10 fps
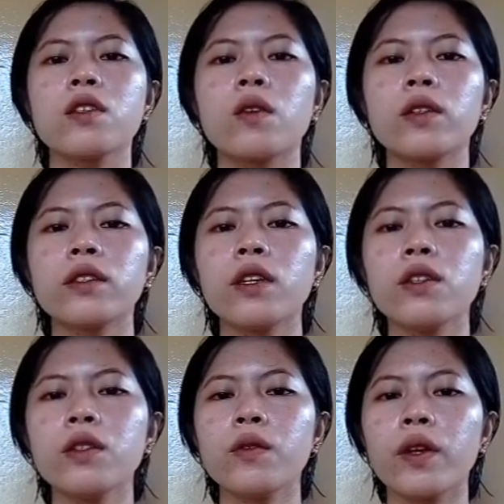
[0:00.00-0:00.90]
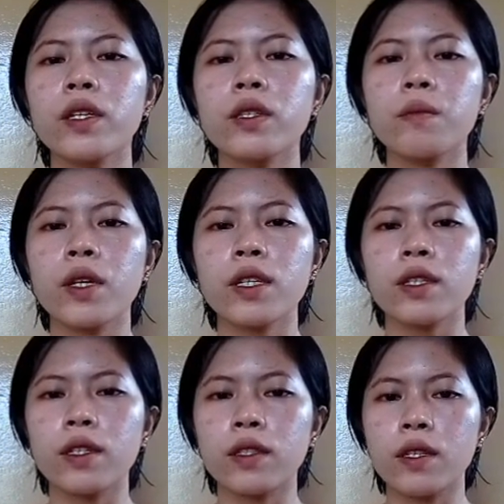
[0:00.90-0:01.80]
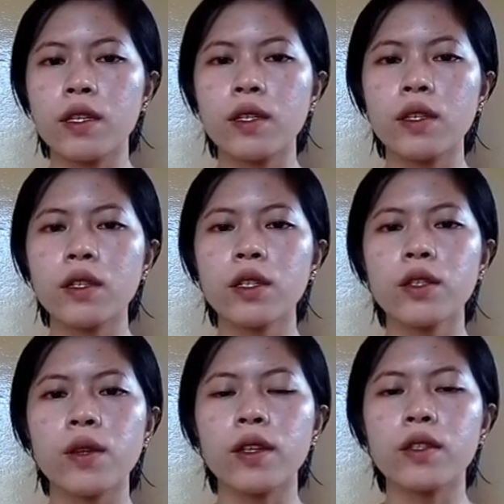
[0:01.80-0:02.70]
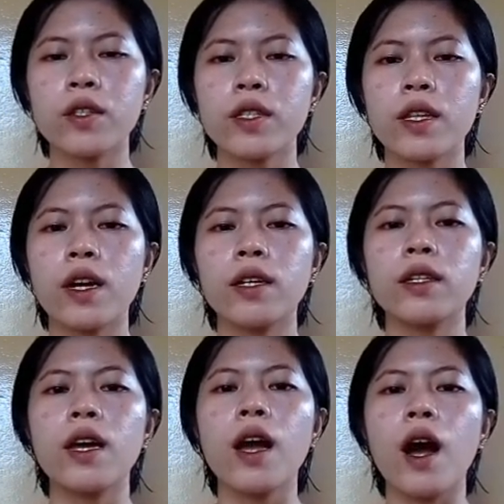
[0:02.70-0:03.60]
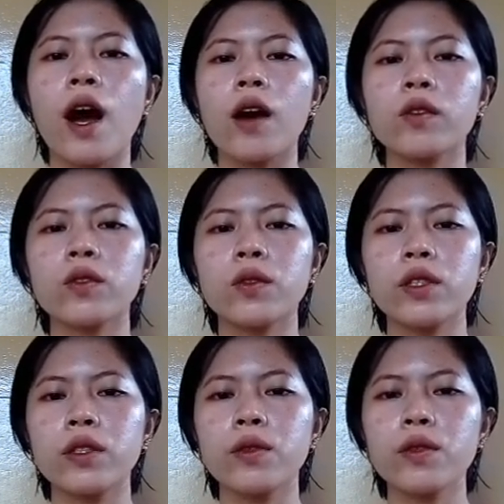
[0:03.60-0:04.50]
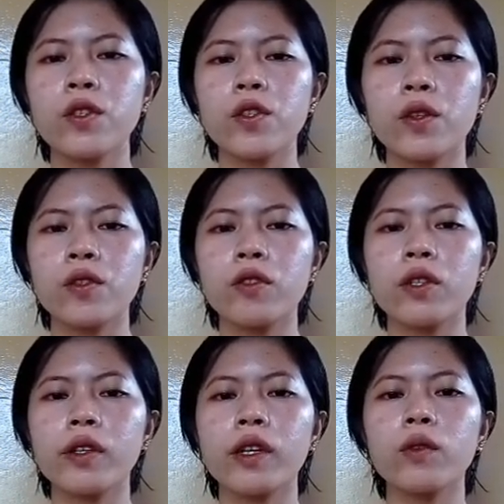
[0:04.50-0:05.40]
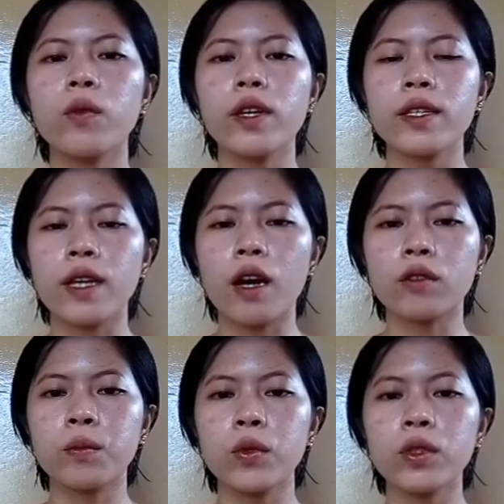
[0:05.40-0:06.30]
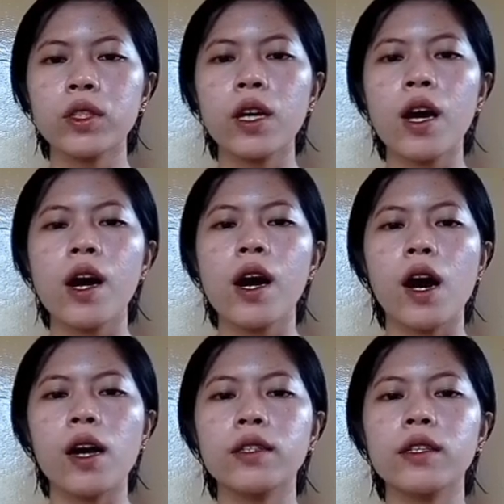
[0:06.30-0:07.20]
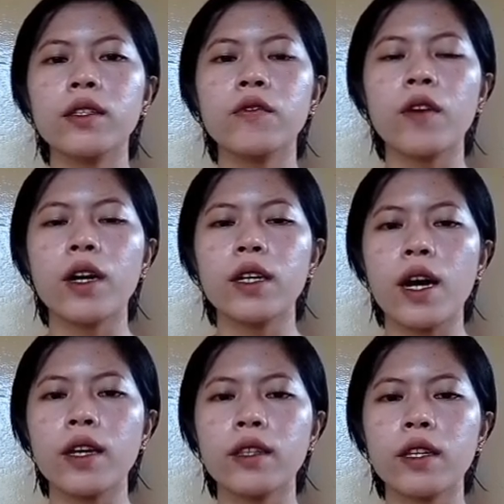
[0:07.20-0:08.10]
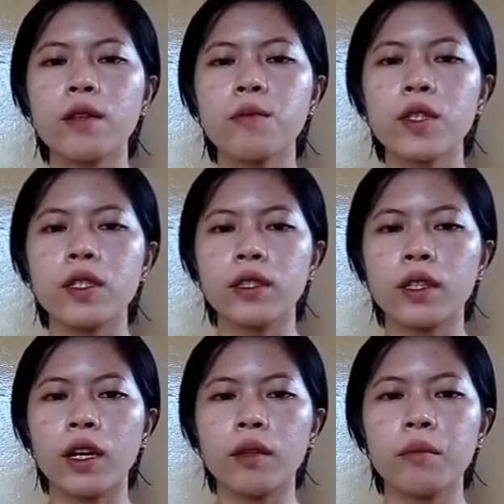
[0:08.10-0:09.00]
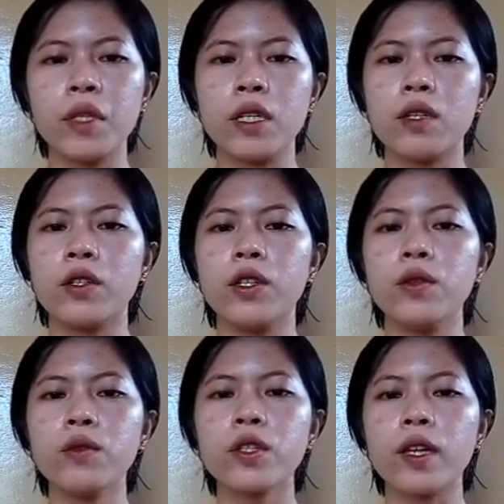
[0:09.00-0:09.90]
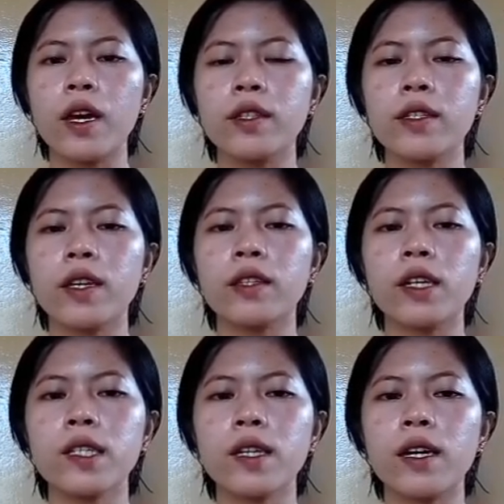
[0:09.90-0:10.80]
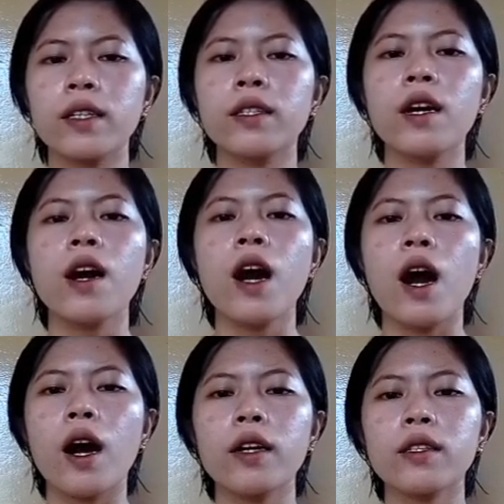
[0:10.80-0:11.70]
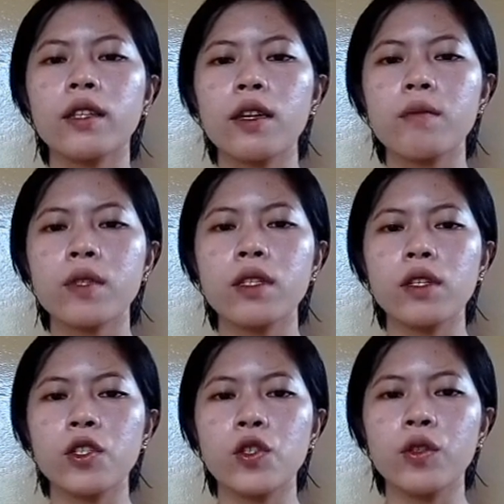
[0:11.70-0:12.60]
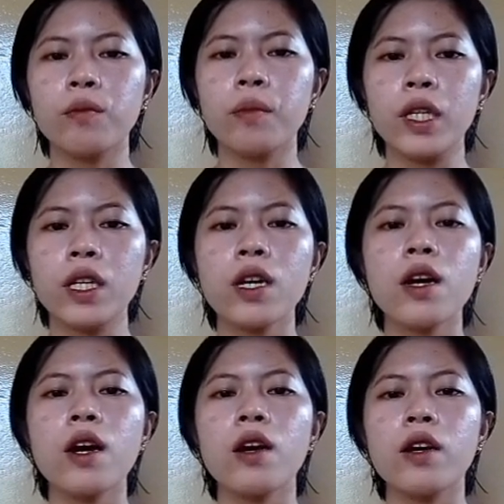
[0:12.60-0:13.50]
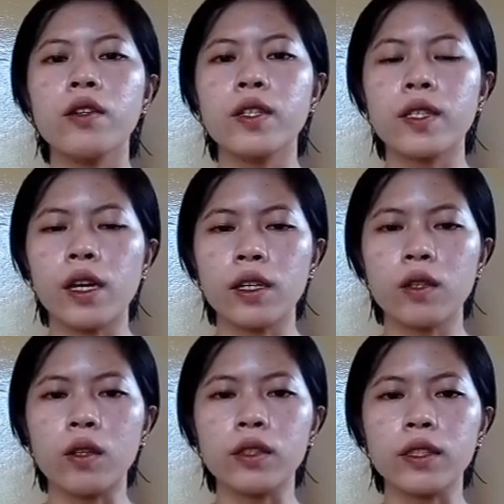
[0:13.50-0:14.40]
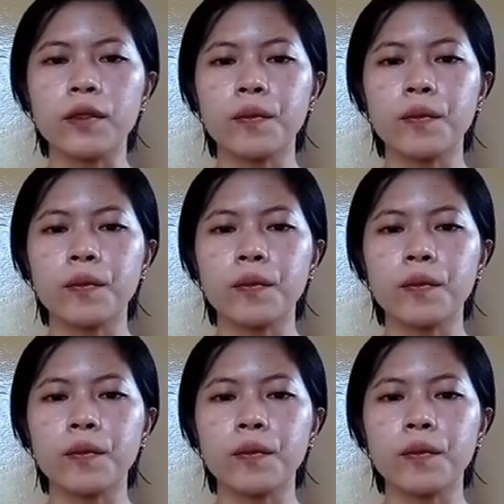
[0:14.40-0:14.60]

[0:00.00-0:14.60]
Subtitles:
Sorting your waste makes it easier to understand how to reduce your general waste output, identify items that can be reused, and set aside items that should be recycled.